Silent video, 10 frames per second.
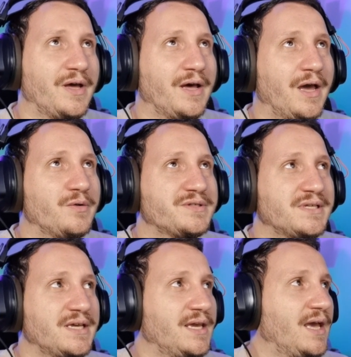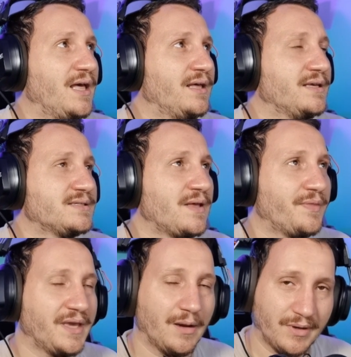I will say
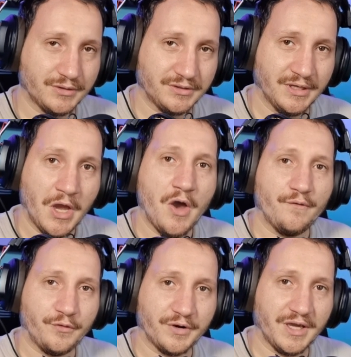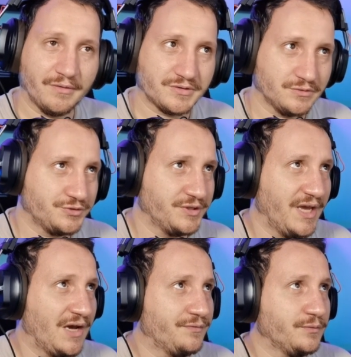something about 4K resolution
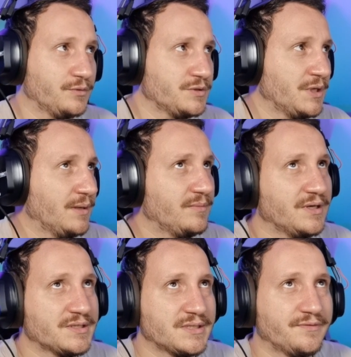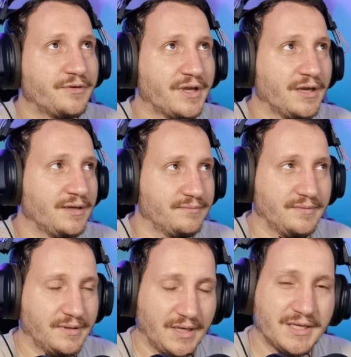afterwards, because 4K,
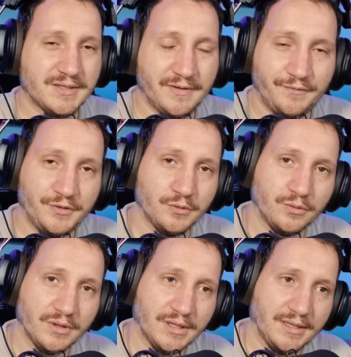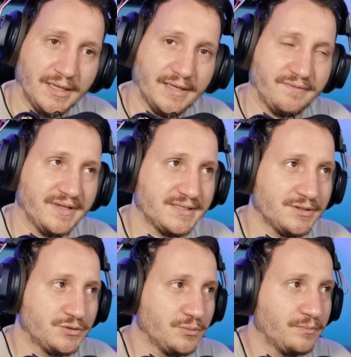as if you have
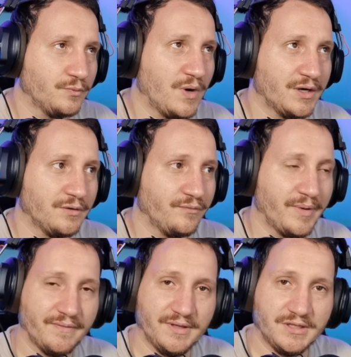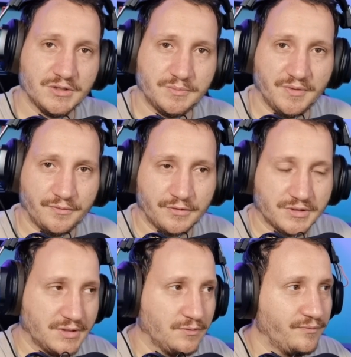listened to one of my videos before,
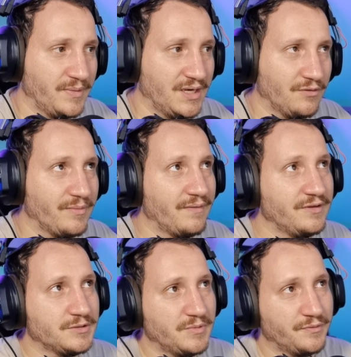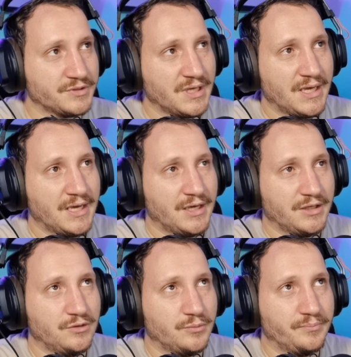of many of my videos before,
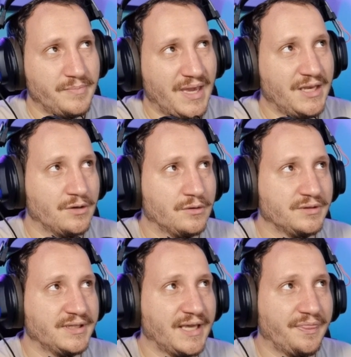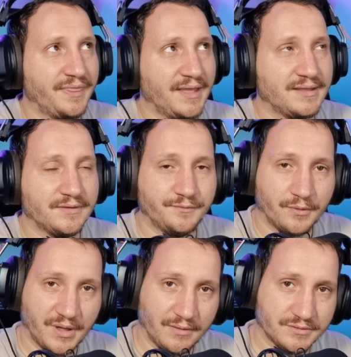you may know that I think that
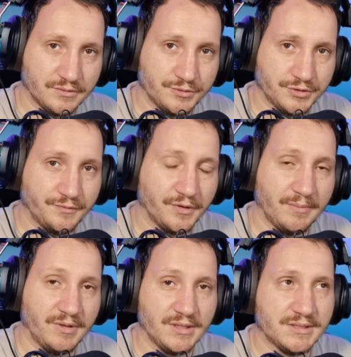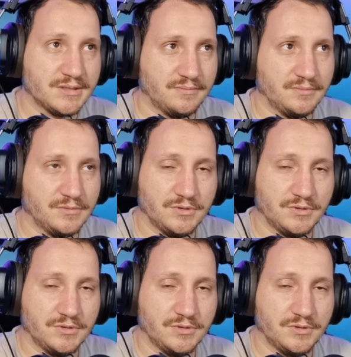4K resolution for gaming is